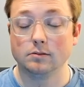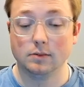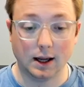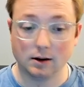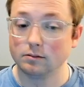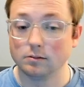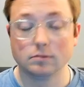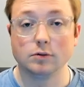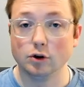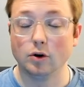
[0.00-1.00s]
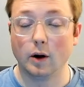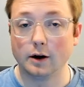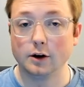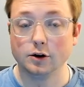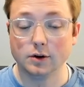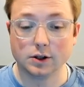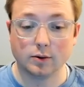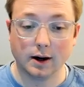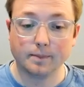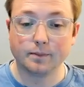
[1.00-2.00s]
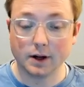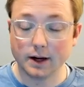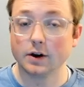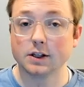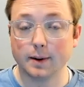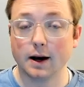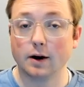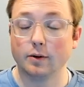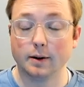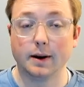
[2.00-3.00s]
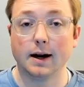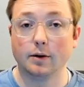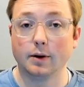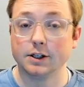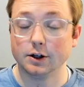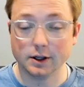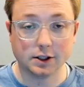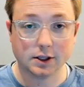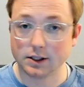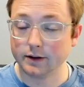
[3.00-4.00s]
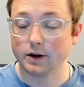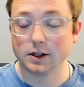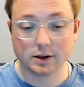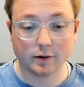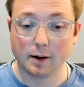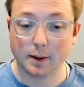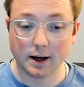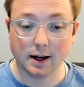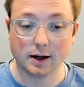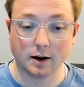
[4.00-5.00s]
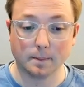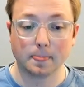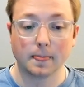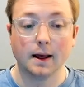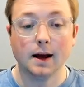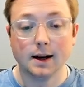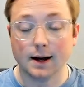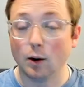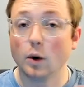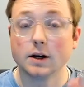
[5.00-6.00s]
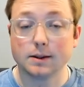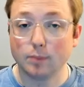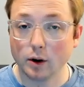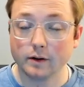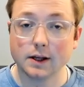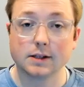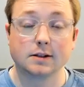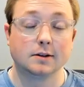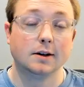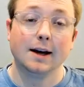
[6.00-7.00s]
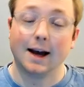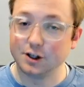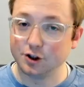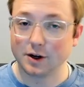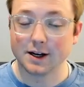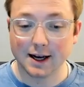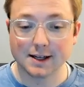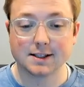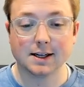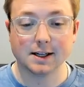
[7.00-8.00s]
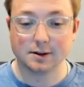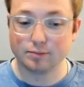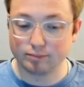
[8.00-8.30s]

then you know how to do this, right? The dividends payout paid out ratio is just dividends divided by net income. Now, what is the point of this? As you can guess, it's